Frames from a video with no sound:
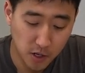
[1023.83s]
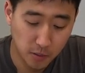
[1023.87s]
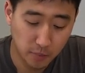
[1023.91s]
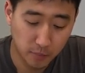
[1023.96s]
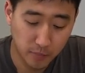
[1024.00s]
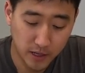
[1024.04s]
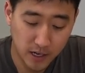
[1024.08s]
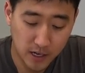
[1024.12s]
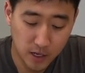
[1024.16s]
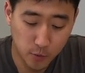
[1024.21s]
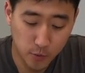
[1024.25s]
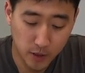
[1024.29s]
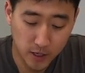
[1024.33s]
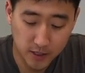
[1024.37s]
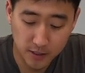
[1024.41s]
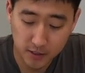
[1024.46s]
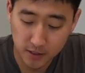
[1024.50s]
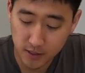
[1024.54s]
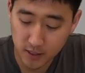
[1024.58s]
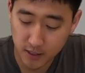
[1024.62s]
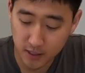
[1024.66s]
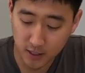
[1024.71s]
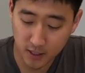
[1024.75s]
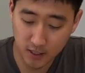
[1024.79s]
But
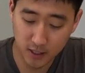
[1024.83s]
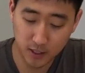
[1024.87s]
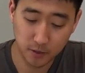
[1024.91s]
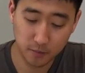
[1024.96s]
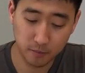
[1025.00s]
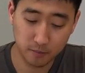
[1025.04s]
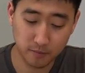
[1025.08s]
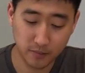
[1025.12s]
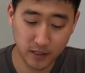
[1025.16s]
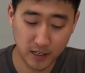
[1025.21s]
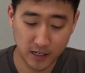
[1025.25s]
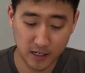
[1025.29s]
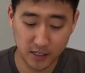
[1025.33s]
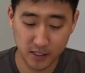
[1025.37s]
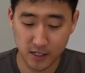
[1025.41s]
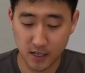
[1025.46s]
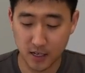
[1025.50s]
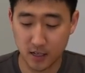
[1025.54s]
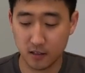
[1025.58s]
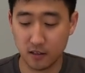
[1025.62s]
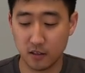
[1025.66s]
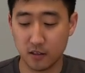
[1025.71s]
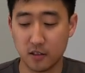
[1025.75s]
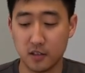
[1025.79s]
anyways, um, like I said,